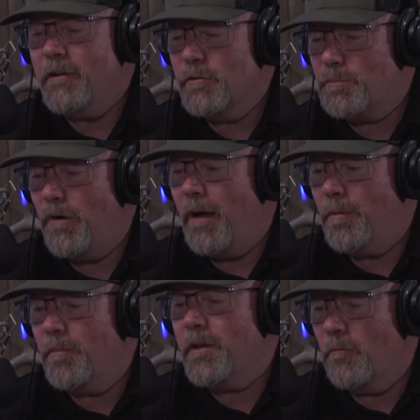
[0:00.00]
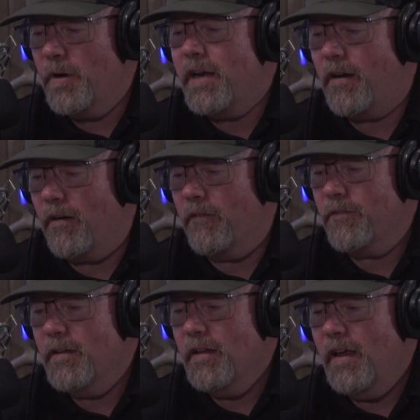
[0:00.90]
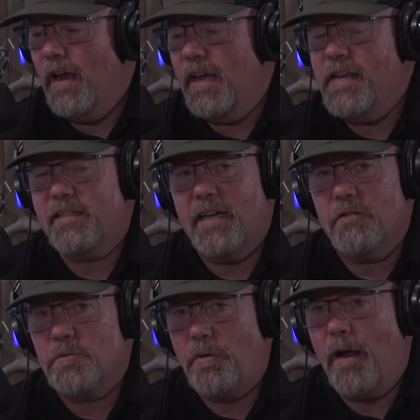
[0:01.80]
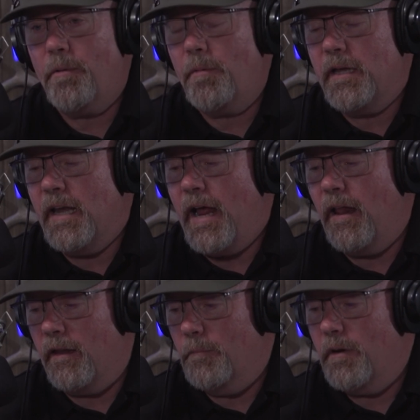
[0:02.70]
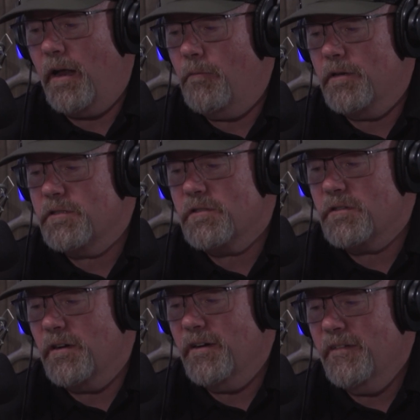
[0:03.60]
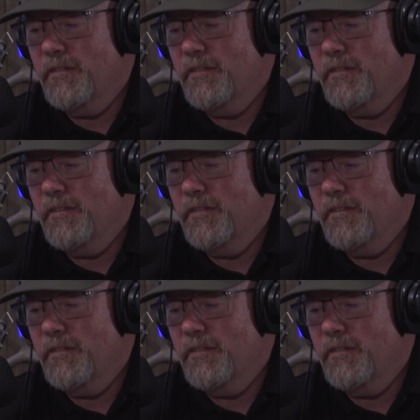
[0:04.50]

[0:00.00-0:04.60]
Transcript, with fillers: it was probably a recurve. Yeah. And he said it was probably an Allen, but I wasn't sure.